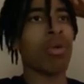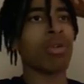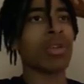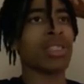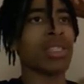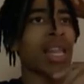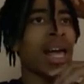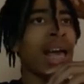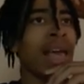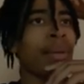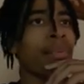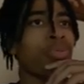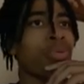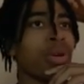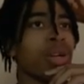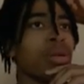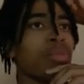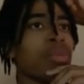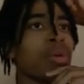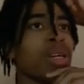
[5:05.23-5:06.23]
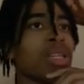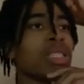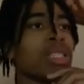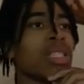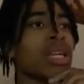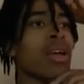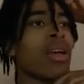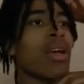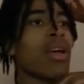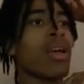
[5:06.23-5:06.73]
is like pretty
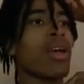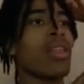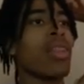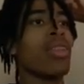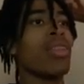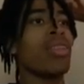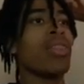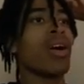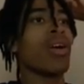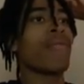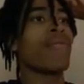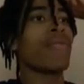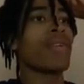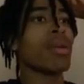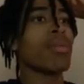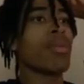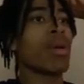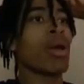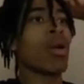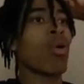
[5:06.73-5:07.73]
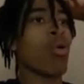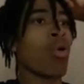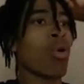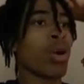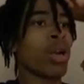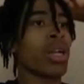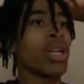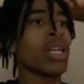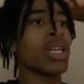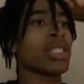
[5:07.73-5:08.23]
much the female
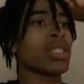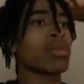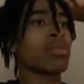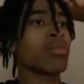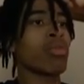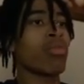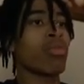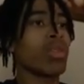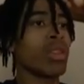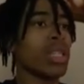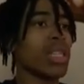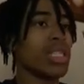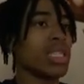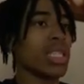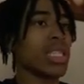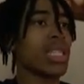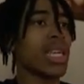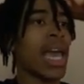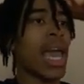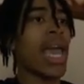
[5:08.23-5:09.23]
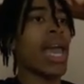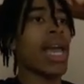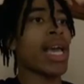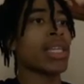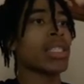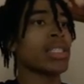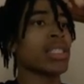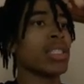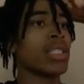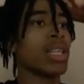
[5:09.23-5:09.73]
organism releasing
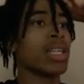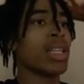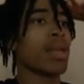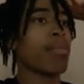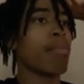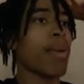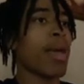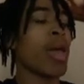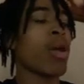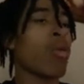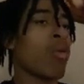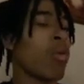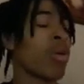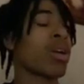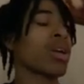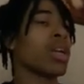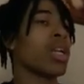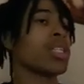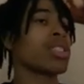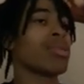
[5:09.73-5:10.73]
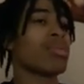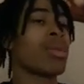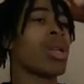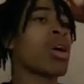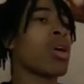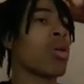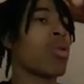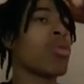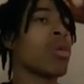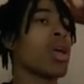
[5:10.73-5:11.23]
gas to let the male organism
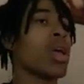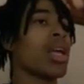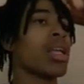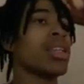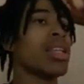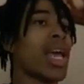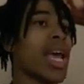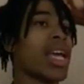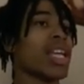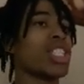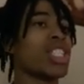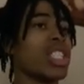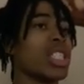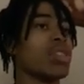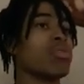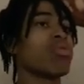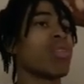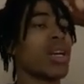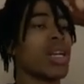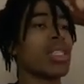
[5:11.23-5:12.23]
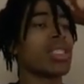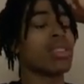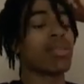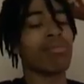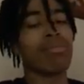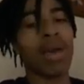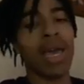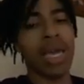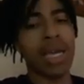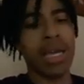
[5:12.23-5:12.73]
know that she's ready to
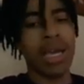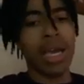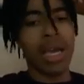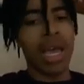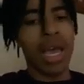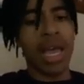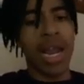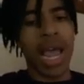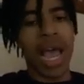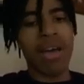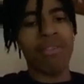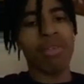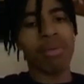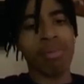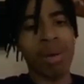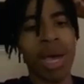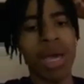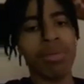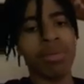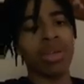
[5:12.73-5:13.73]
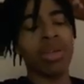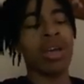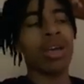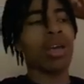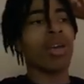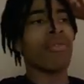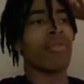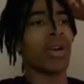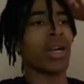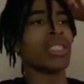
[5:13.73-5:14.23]
mate and have a baby.
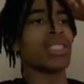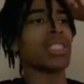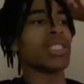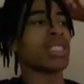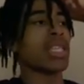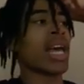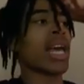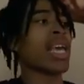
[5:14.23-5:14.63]
For instance, like